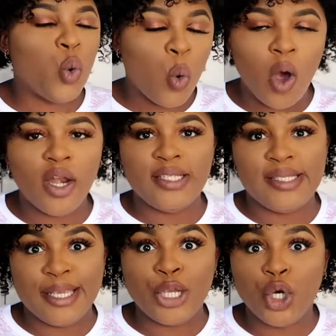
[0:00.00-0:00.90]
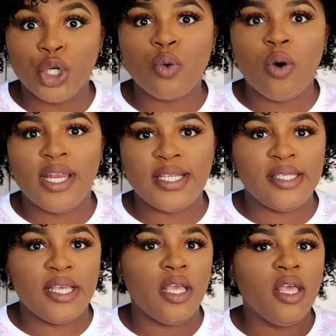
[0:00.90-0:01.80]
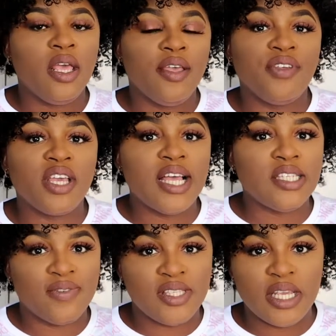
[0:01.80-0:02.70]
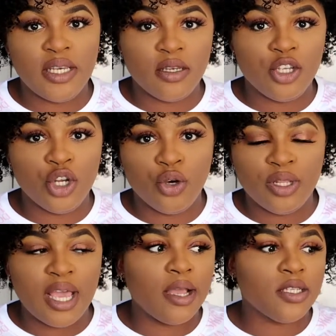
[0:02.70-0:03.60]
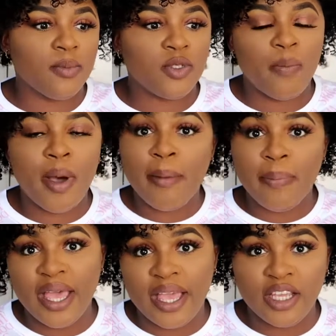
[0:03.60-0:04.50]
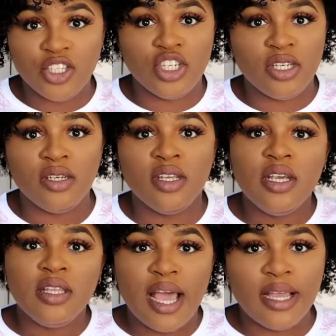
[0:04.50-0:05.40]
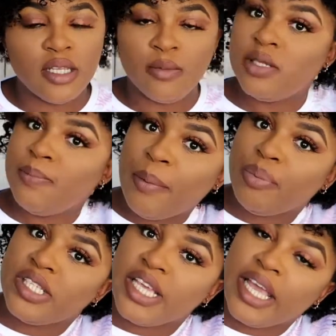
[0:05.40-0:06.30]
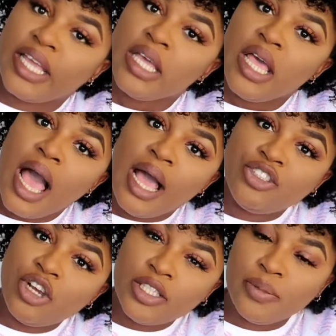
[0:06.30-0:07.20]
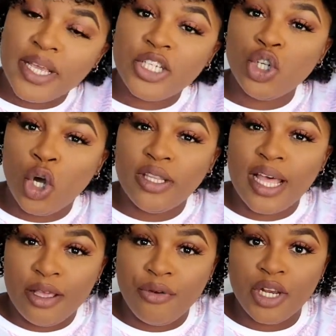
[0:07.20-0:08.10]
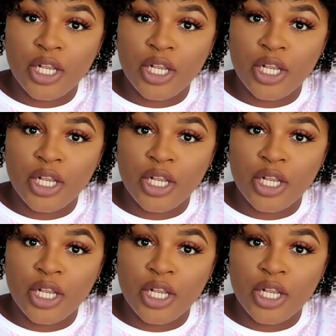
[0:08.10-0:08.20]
quality, good quality. If you guys have seen, you know, the items on my page and the items in my boutique, I try to make sure that they're